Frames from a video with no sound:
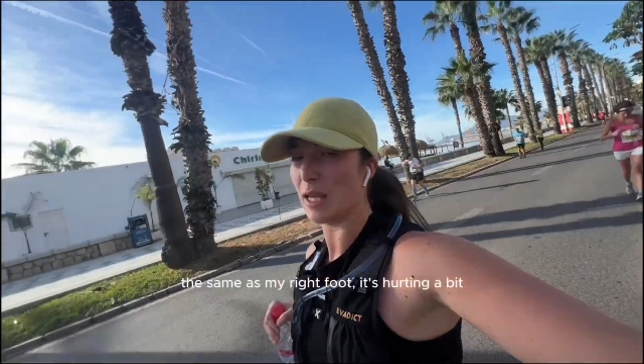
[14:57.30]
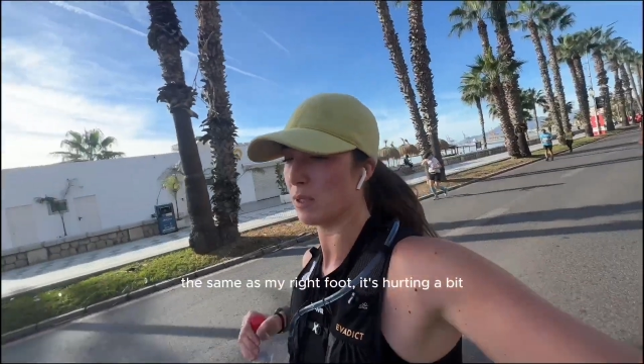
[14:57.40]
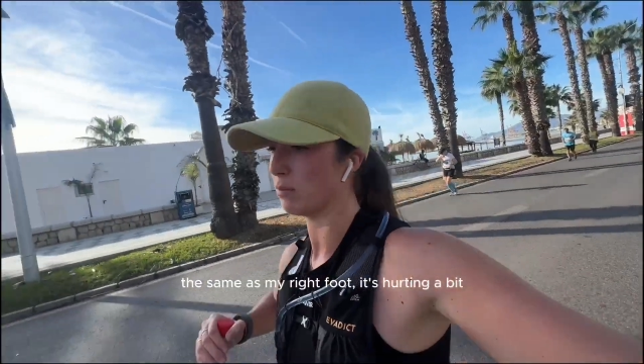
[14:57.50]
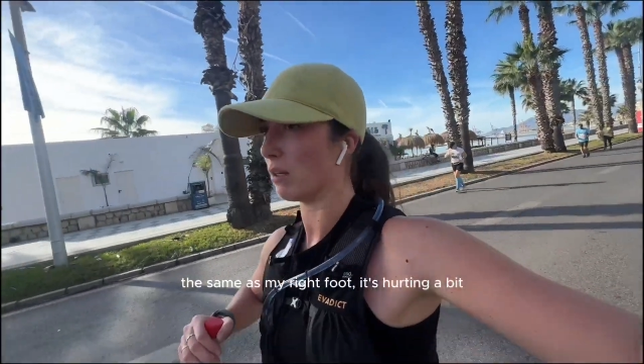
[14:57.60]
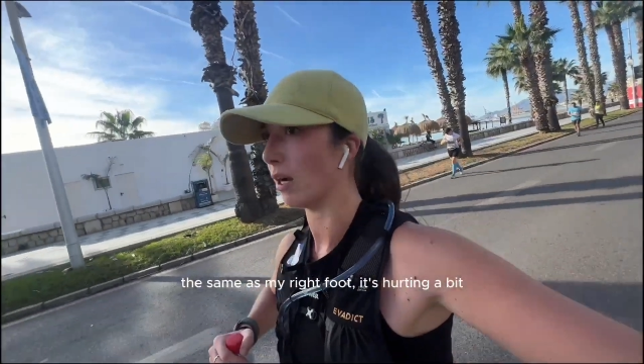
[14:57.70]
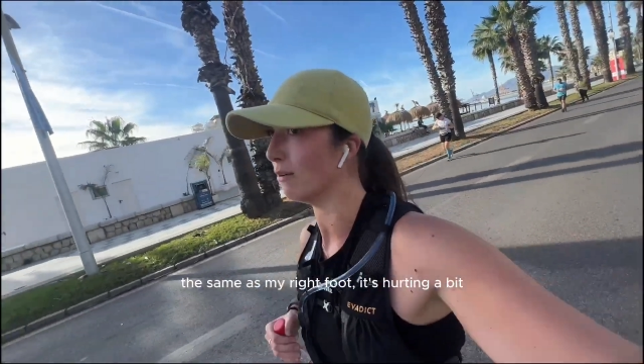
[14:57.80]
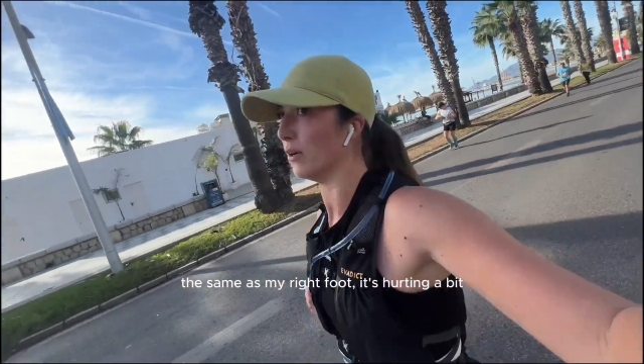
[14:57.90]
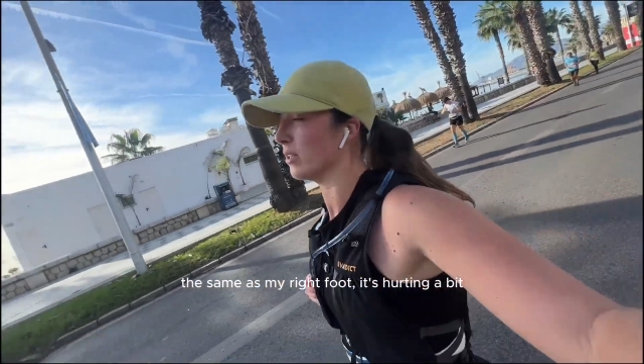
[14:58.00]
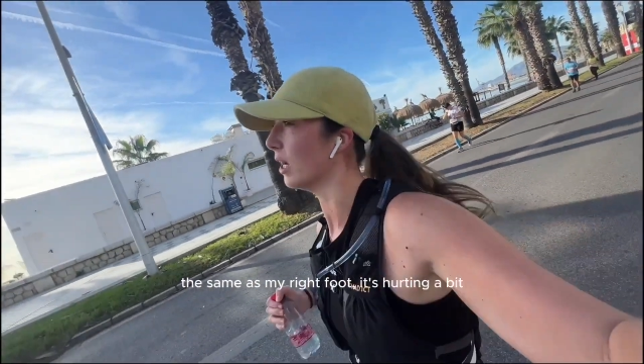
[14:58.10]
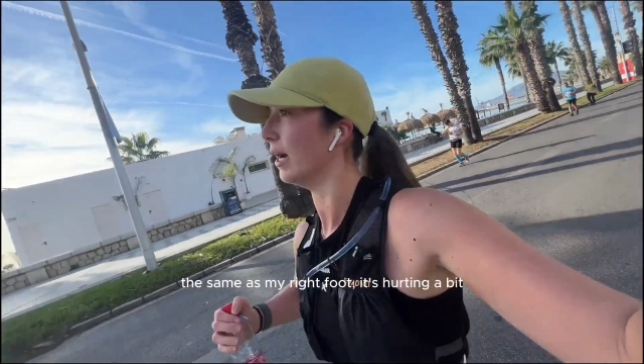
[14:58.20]
as my right
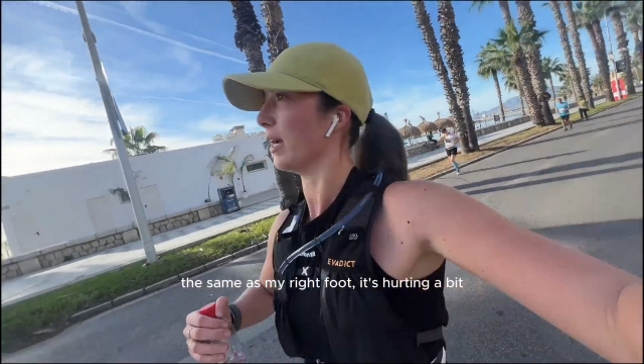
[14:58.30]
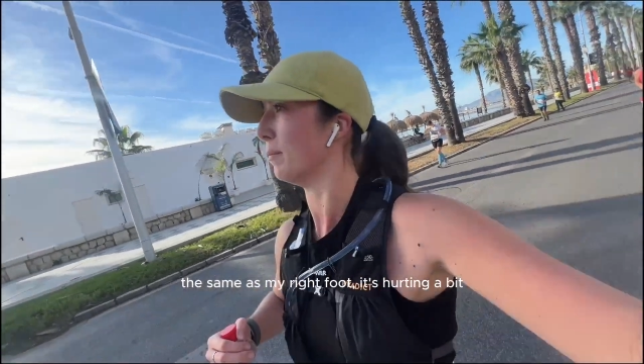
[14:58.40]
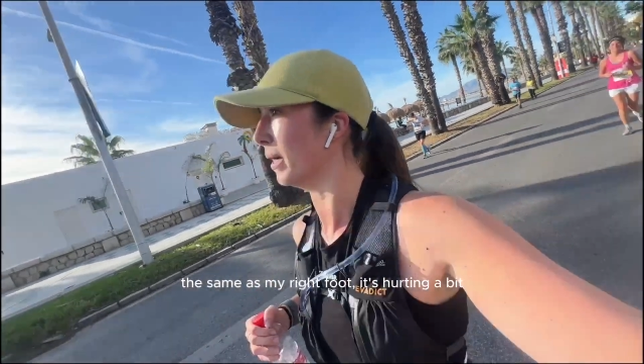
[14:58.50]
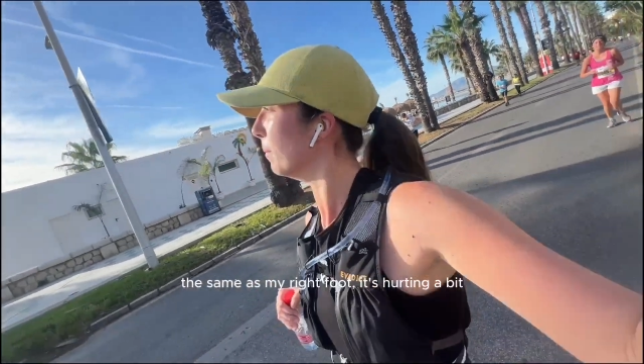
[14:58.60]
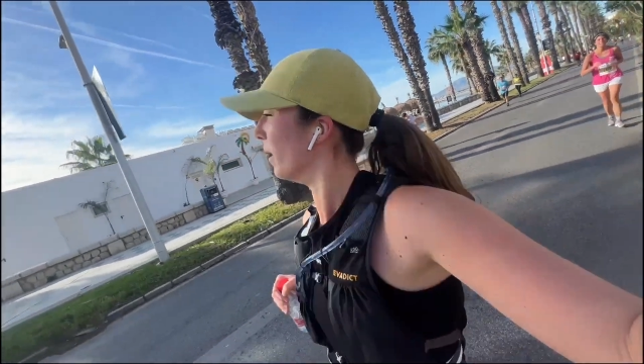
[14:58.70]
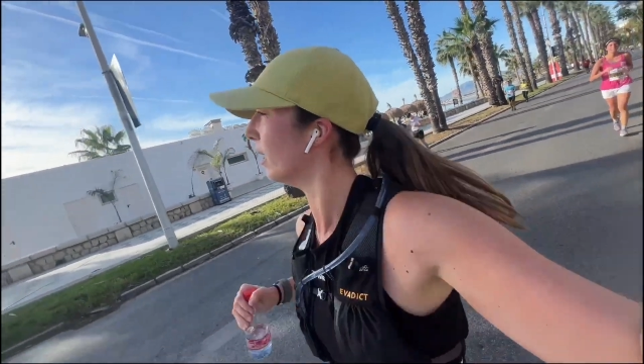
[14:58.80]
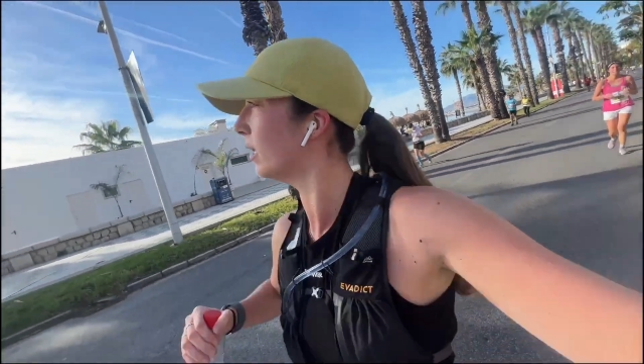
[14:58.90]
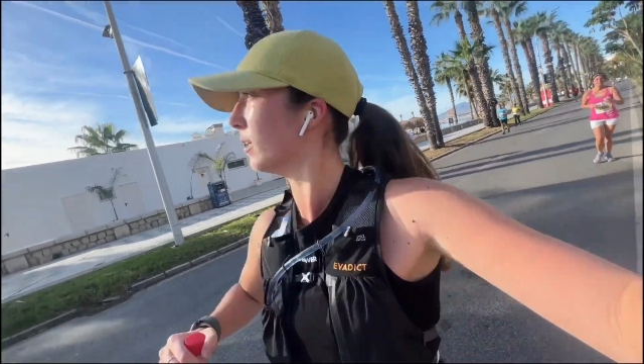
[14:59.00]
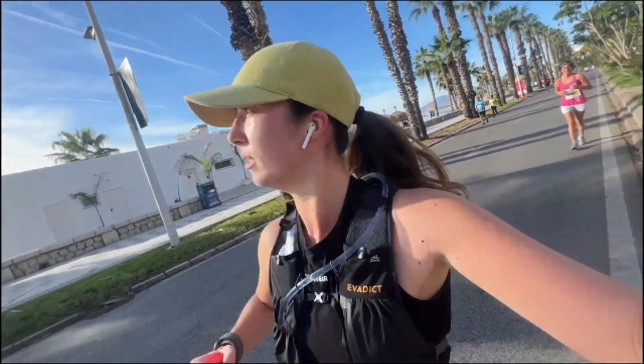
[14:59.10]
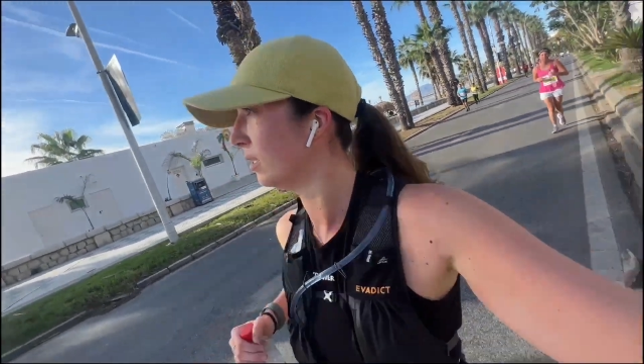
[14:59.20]
foot's hurting a bit, but
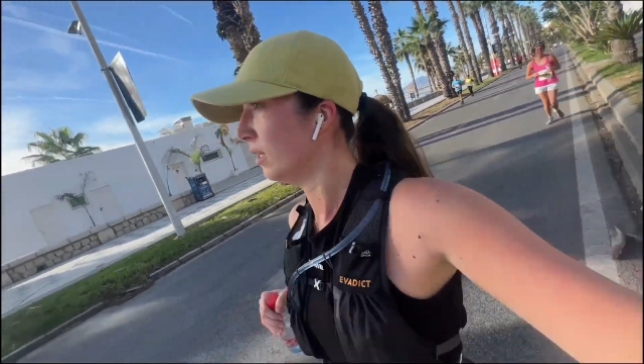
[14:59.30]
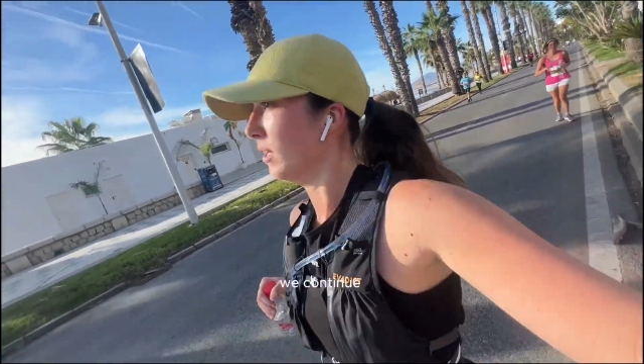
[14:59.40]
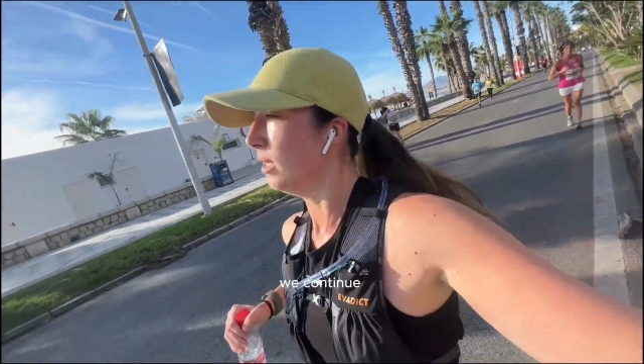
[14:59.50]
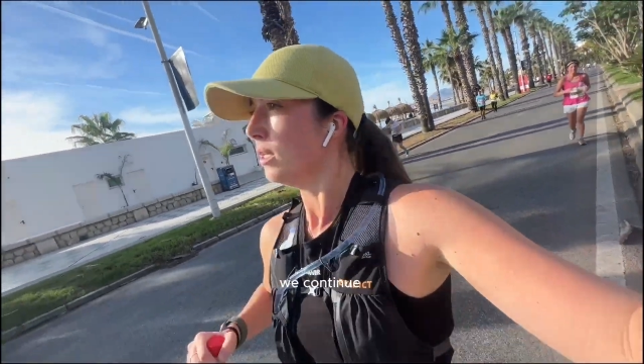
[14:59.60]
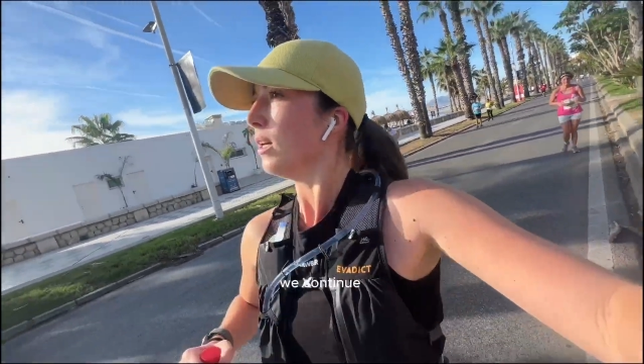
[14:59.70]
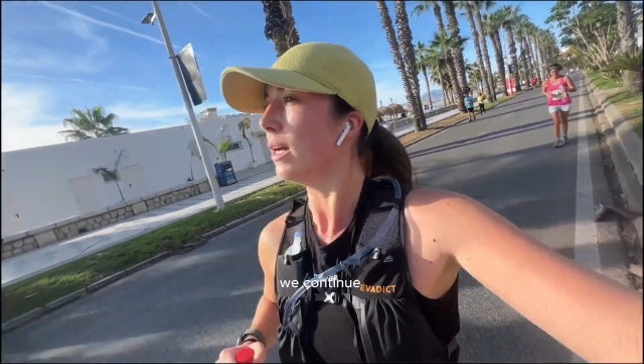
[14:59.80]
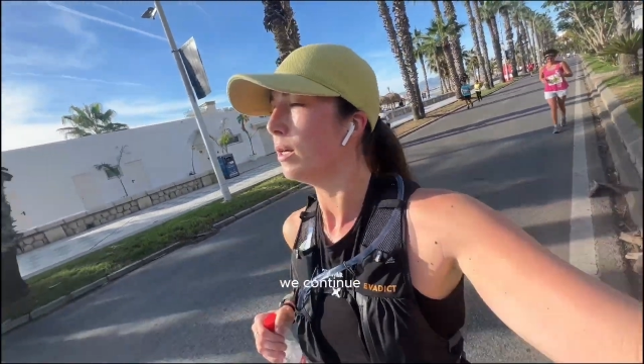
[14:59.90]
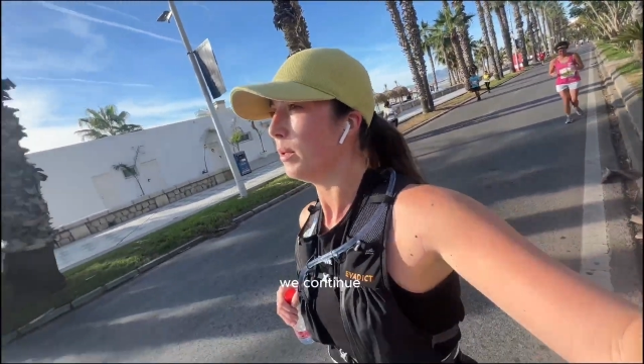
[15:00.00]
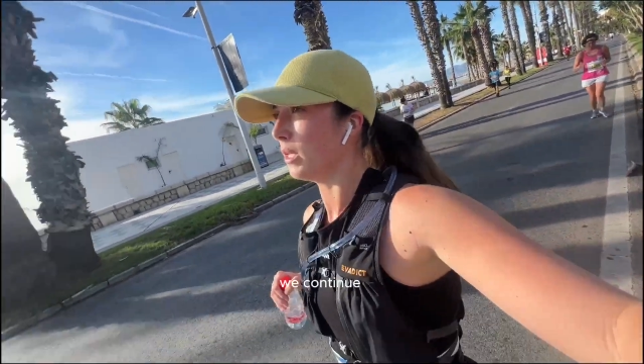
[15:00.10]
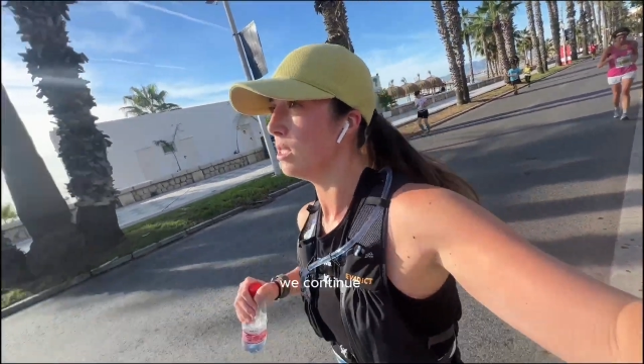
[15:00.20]

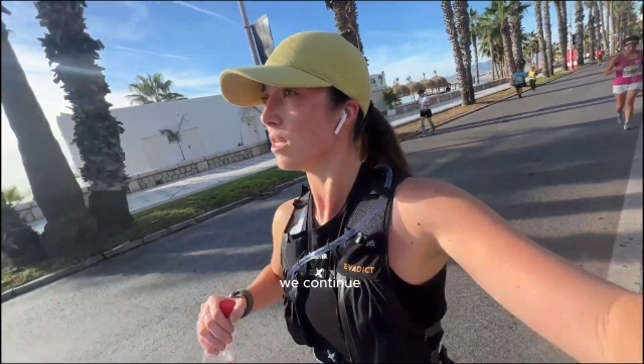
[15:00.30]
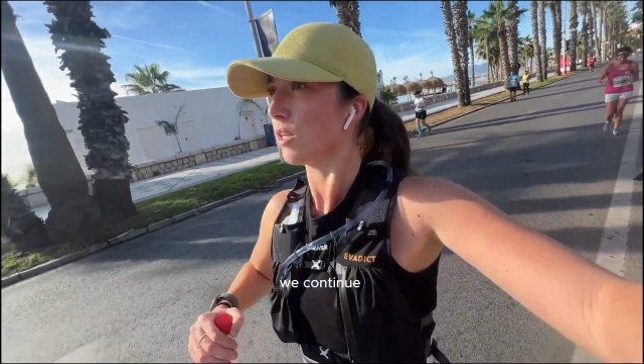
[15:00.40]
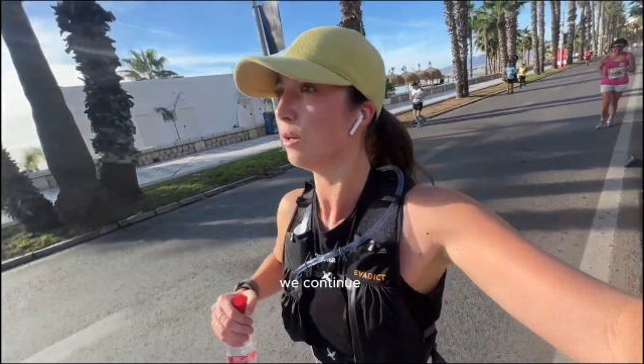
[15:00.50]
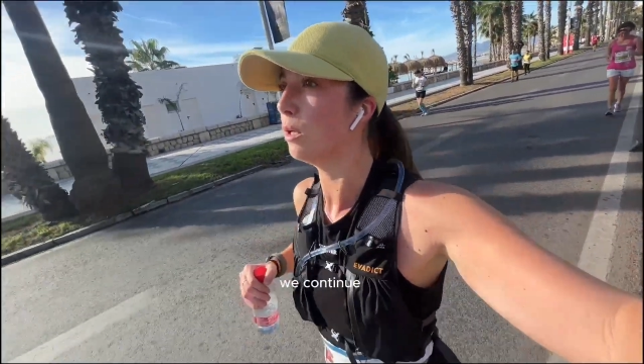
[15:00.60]
we continue.